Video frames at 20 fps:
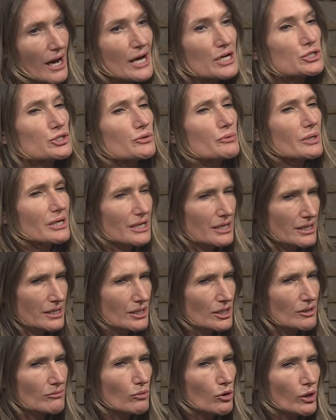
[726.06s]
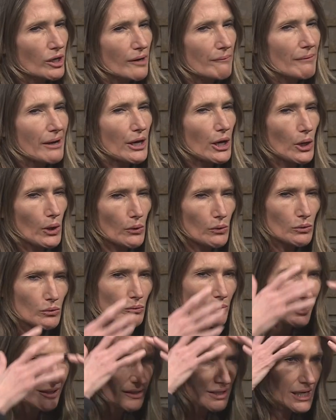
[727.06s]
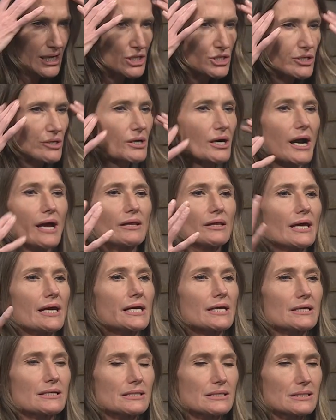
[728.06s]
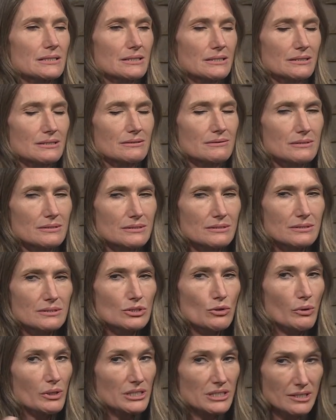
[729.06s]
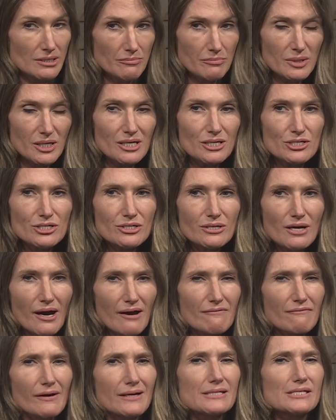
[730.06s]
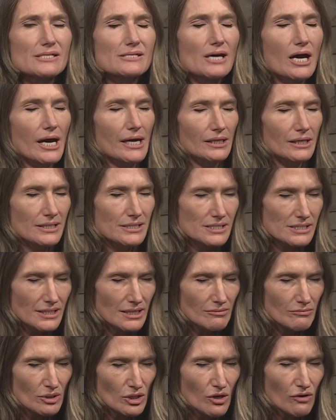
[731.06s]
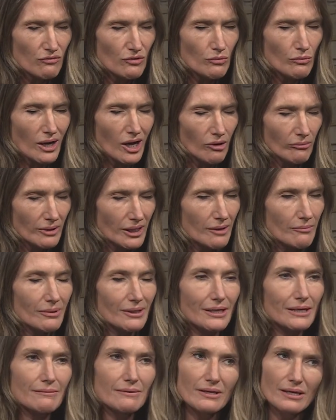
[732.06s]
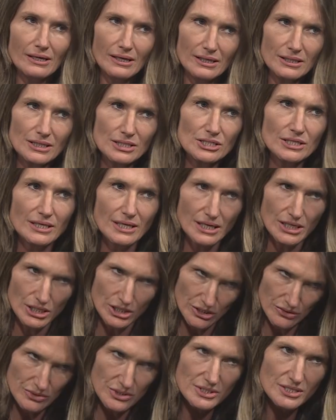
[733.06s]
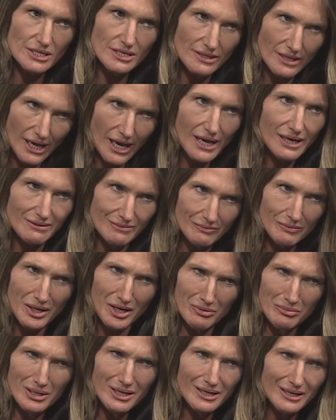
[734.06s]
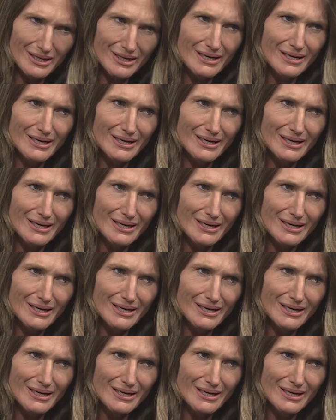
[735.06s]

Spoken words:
I do it here more on my own with nature. I like going to the beach. I find silence can be overwhelming, but I think I need to get used to that, maybe.